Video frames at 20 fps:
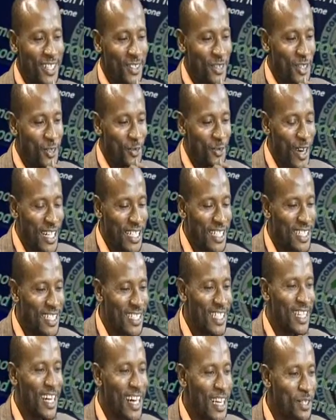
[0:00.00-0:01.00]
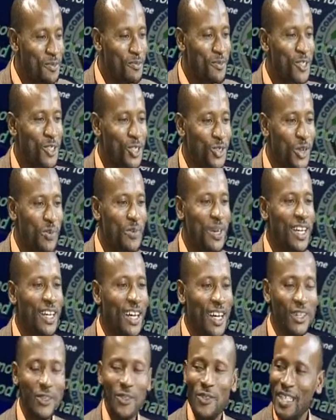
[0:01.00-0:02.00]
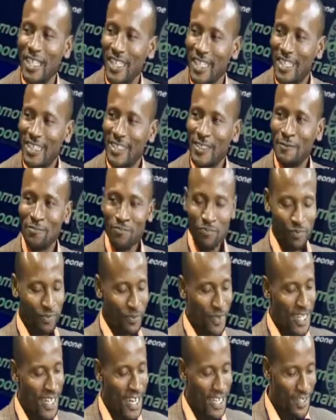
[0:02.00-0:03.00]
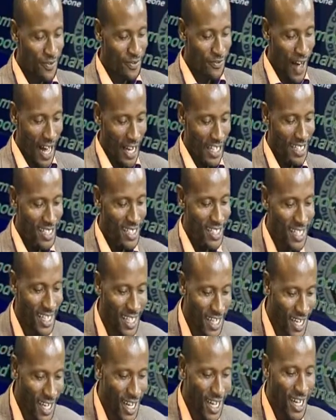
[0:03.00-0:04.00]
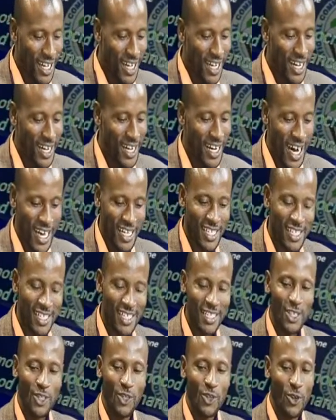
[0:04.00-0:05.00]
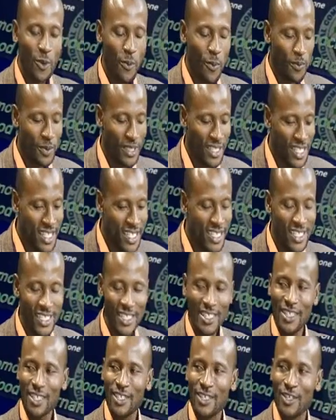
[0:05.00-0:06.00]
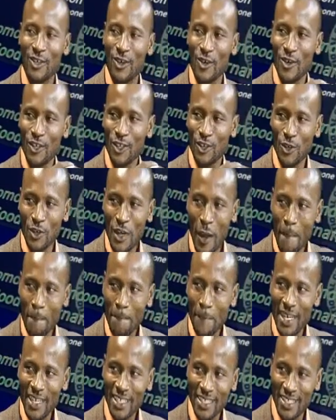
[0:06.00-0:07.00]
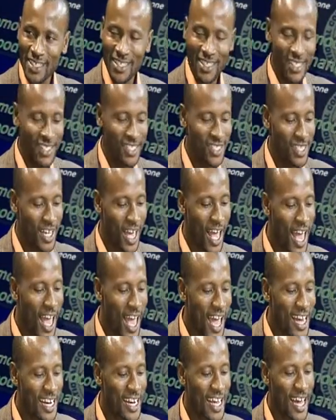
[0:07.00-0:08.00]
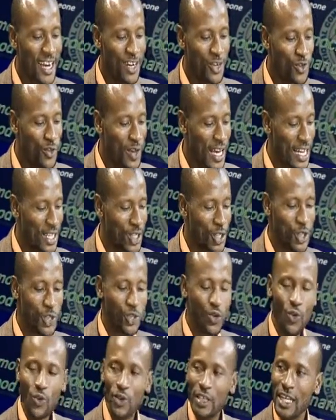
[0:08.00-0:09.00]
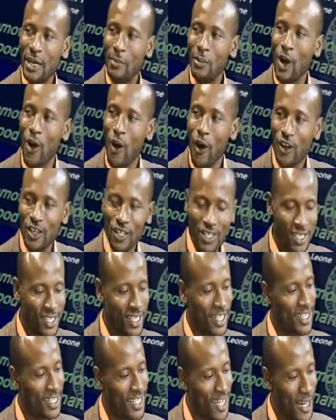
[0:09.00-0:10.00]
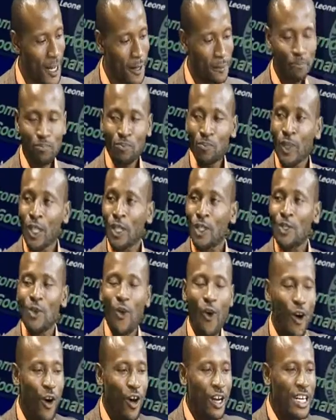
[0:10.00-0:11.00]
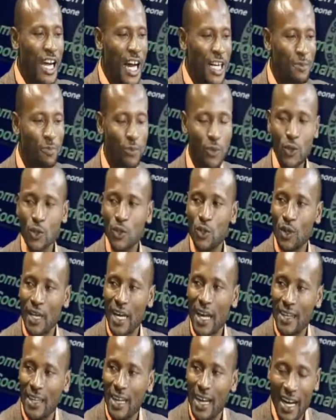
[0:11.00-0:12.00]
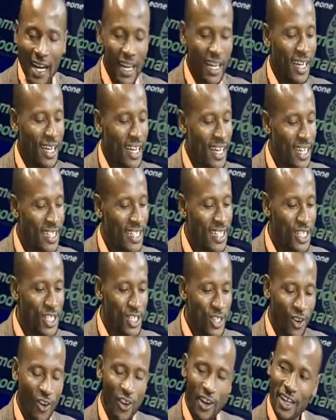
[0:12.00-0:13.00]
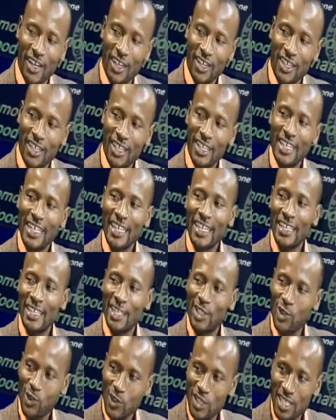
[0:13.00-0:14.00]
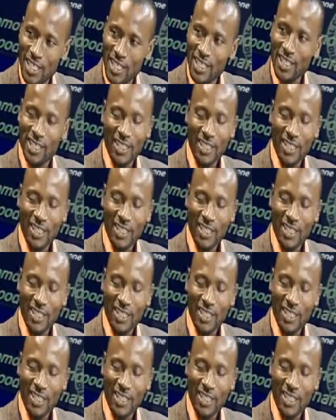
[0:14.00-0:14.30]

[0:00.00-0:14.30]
Waiting then at the bush will make a unique. And the fact say grass they grow, trees they grow, you know them big trees, and then you get stone, them rocks, then so all that put together, the soil, the dirty,